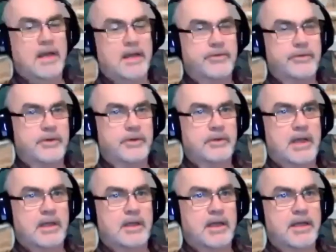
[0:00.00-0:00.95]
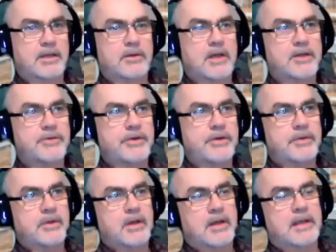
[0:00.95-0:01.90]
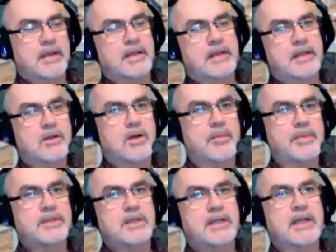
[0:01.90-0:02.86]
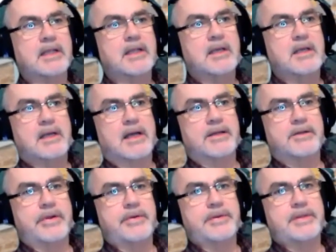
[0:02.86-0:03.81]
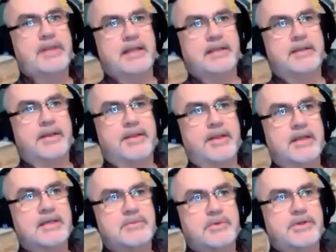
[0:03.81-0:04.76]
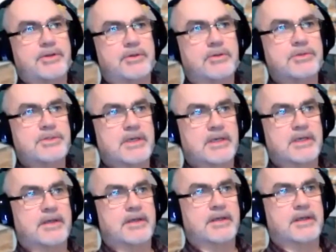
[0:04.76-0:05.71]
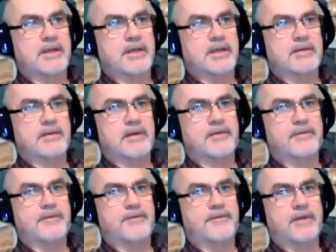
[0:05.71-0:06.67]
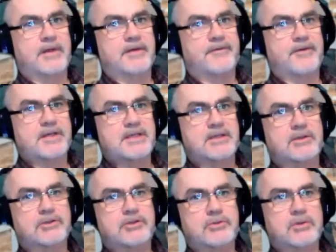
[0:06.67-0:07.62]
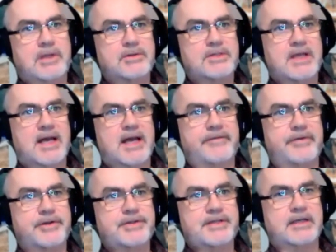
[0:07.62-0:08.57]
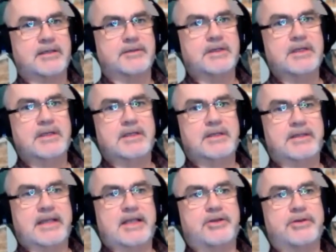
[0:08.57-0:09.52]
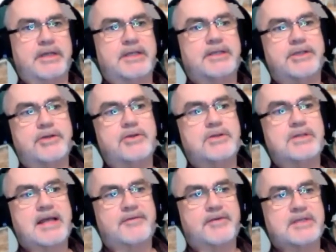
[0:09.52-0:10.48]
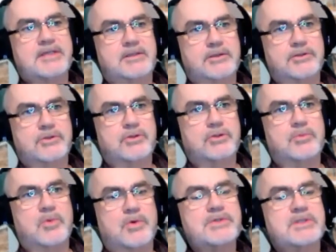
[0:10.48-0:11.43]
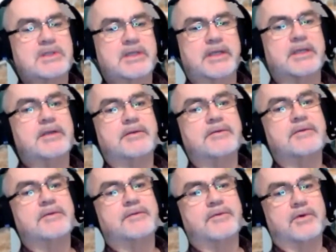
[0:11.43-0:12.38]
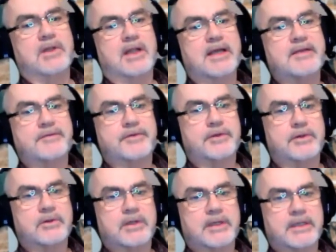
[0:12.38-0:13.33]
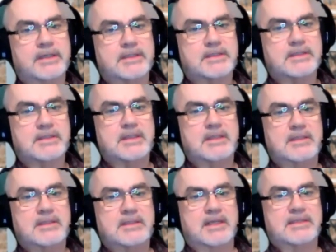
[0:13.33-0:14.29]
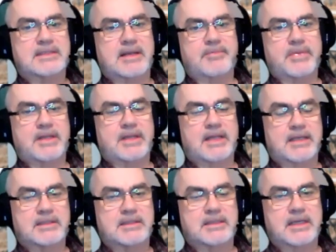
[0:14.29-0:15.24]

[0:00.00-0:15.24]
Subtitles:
I agree. I agree. No, I got a comment on that. I agree with that. The thing is, when you use a physical tool outside of yourself, then you need to use that physical tool mostly for life. Like it's not something that